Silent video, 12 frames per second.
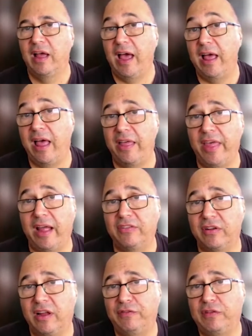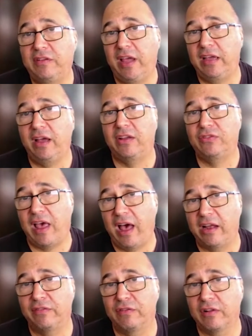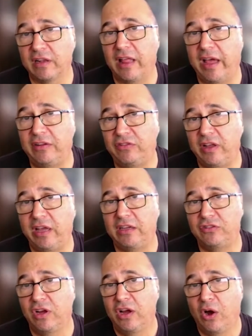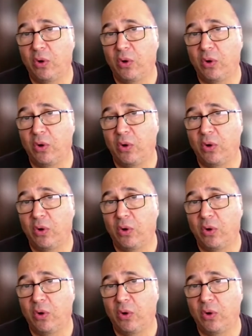And that's enough to take us out of the Little Ice Age,